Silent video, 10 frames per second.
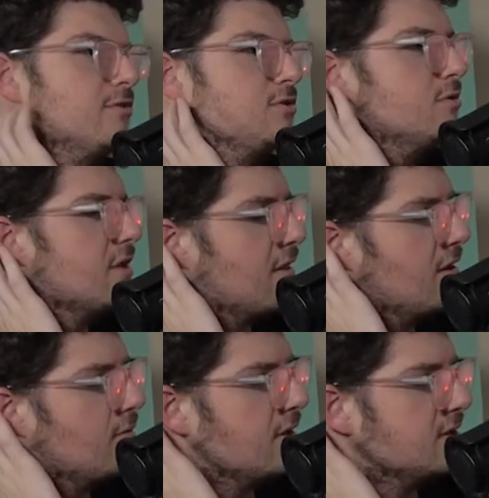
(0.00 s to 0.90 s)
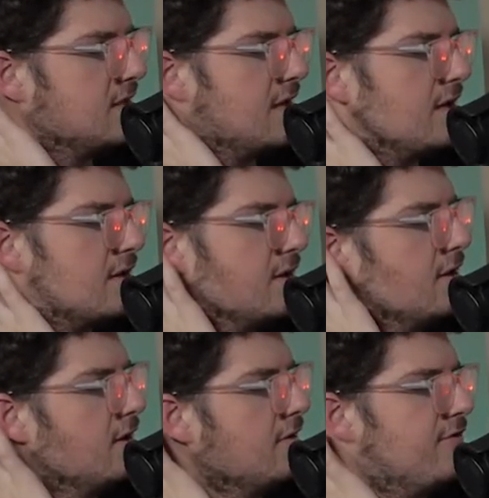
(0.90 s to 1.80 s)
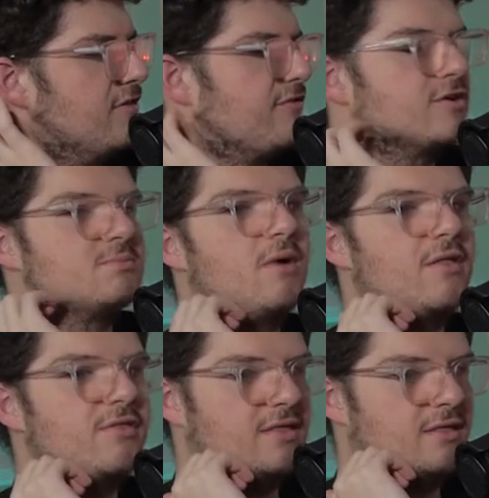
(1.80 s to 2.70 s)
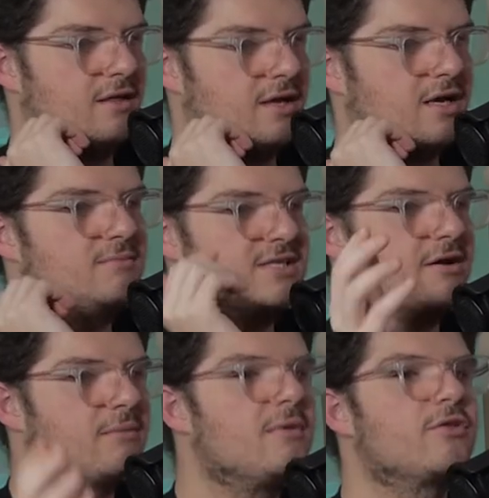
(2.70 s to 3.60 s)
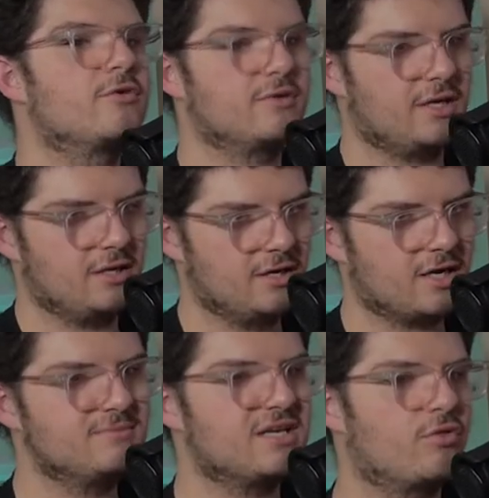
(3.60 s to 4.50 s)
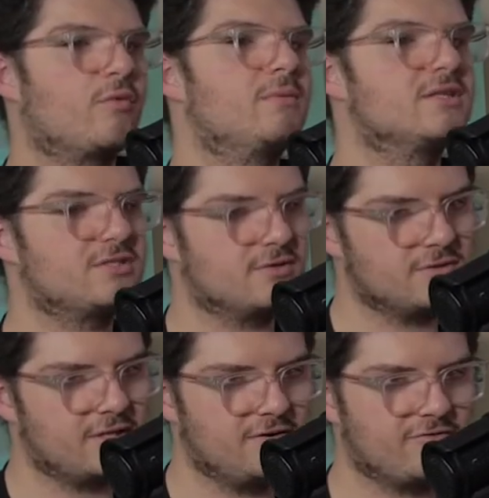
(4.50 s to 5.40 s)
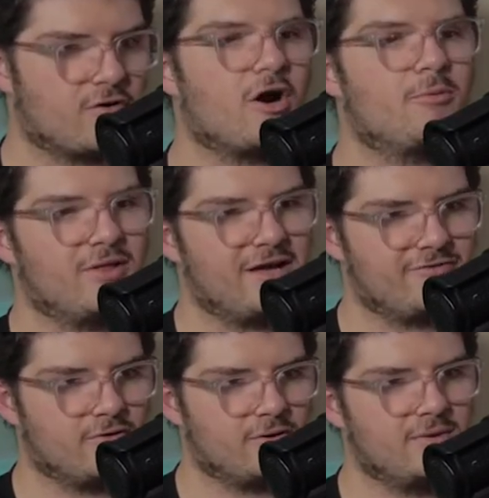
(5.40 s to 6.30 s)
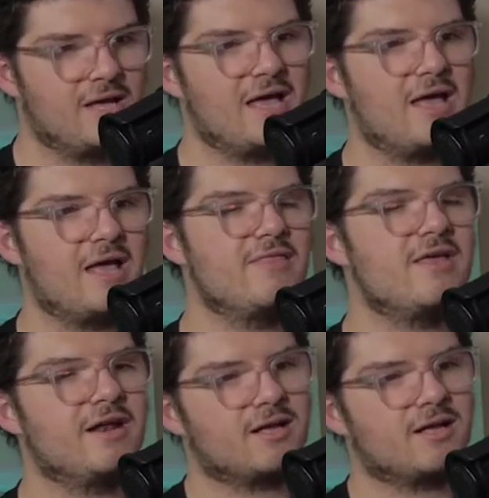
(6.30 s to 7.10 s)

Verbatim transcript: do a thing where it's like, for the first month, it comes out a month early. It comes out three months early for our platform. You know what I can and see. And then them...